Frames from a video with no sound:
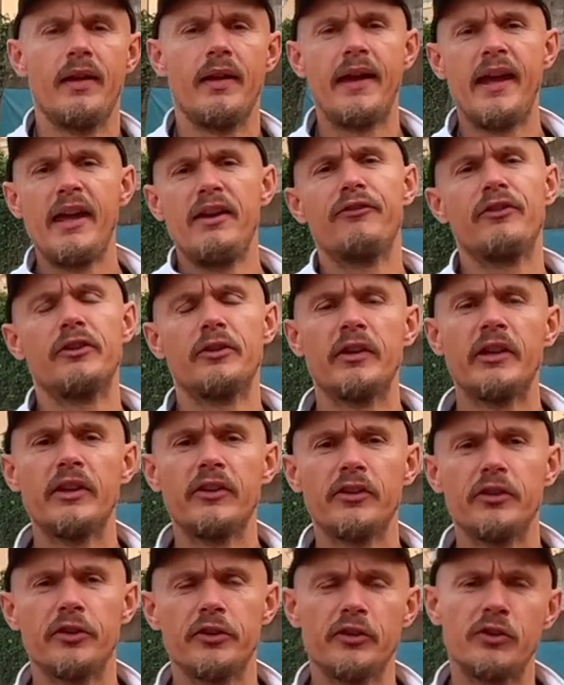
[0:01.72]
Hey fellow tennis
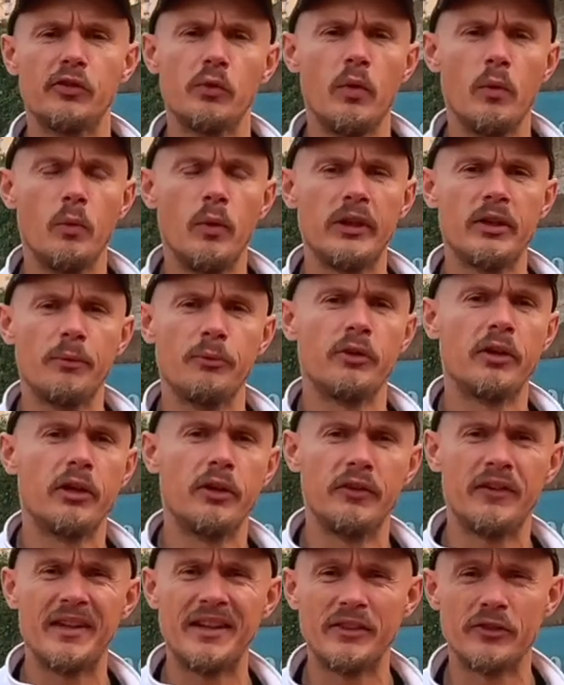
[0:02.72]
nerds, welcome to
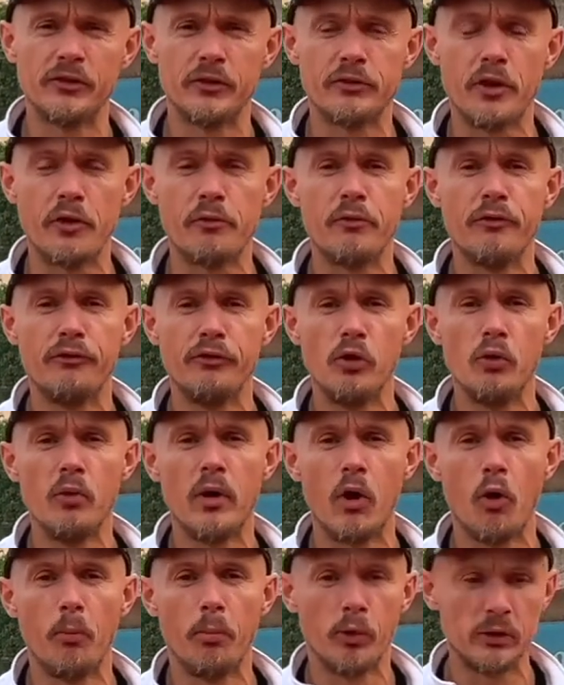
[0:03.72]
another Tennis Nerd review. I
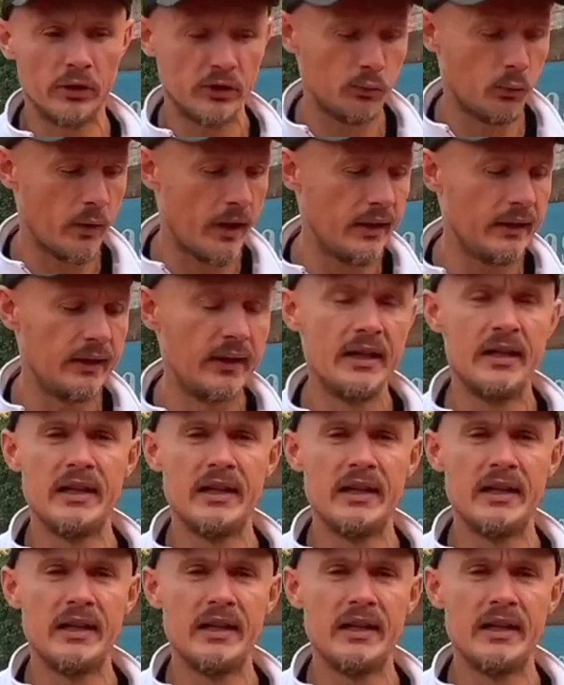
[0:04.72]
hope all is well.